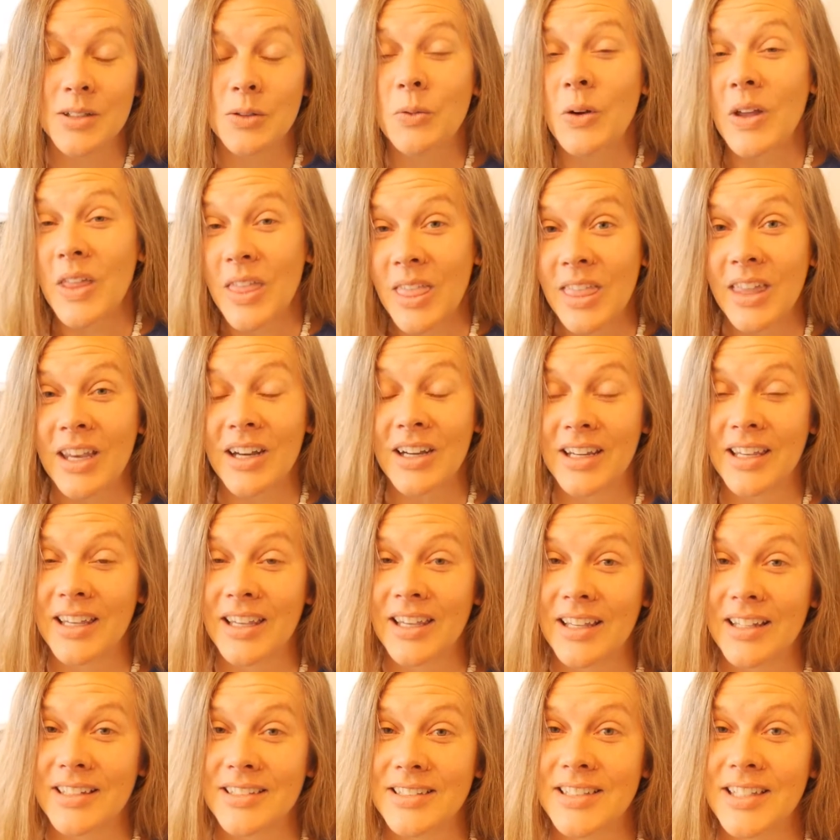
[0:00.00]
with their
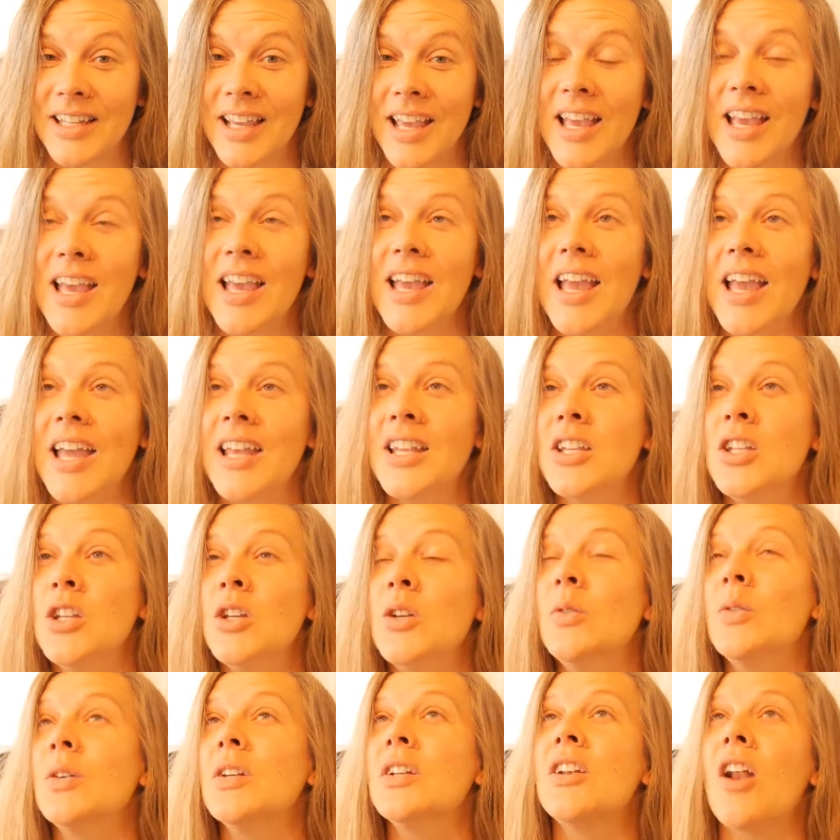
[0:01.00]
kits, and
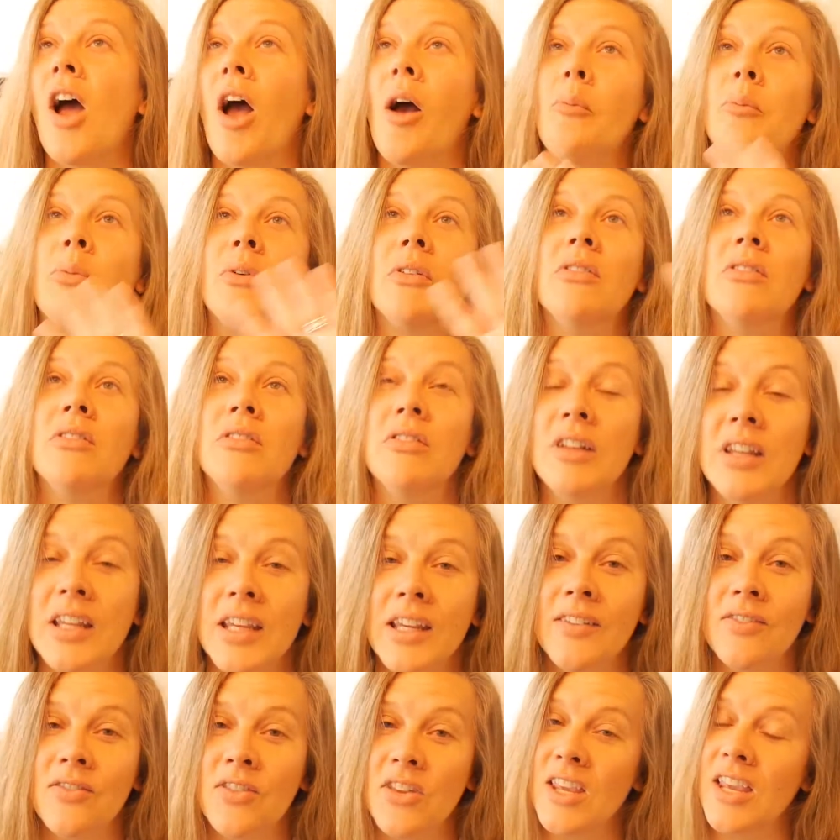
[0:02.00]
you would not
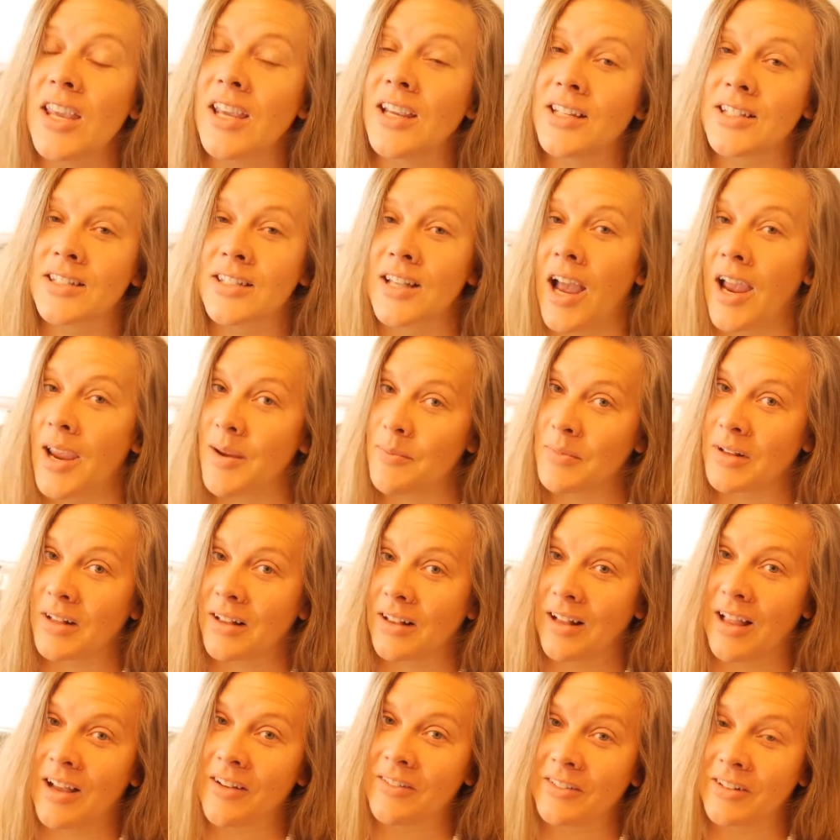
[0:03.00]
believe the excitement
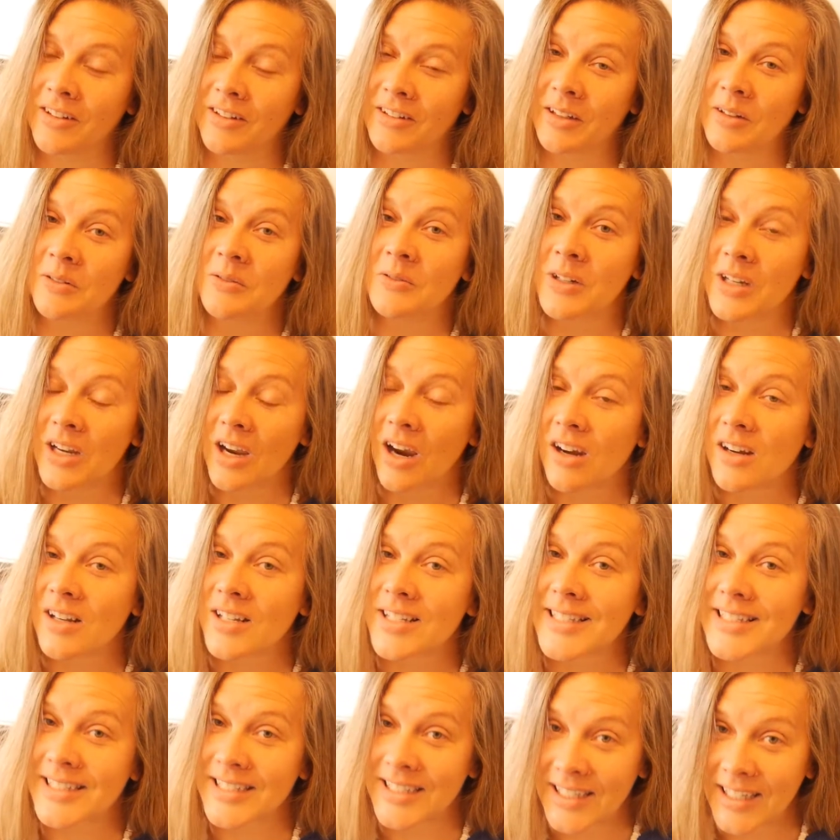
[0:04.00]
level that we are
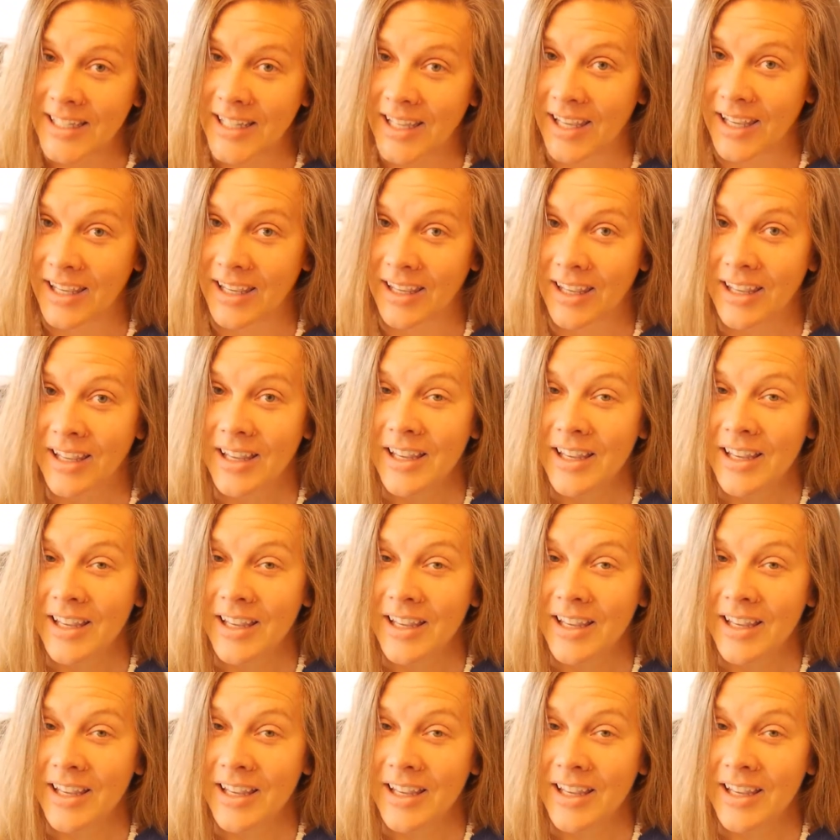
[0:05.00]
seeing.